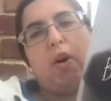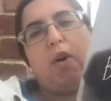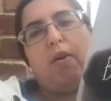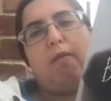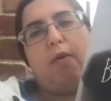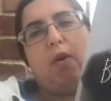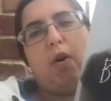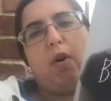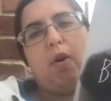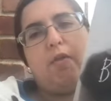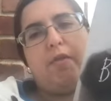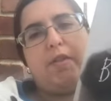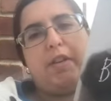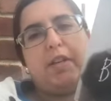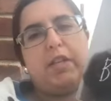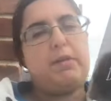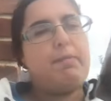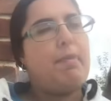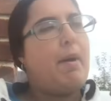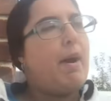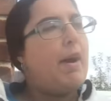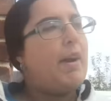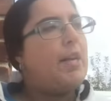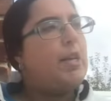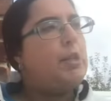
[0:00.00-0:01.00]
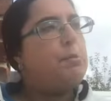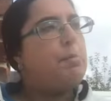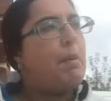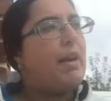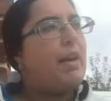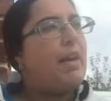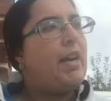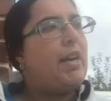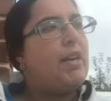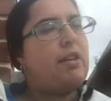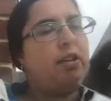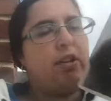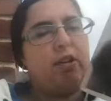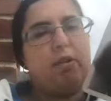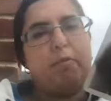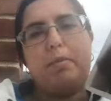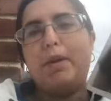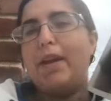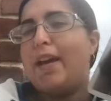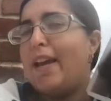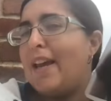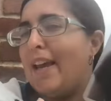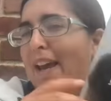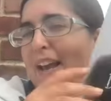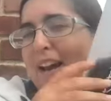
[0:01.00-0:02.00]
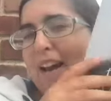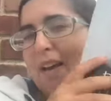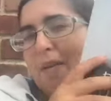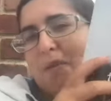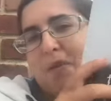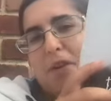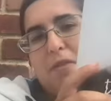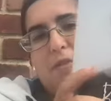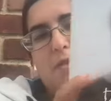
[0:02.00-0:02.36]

of All These Bodies by Kendare Blake, and I will give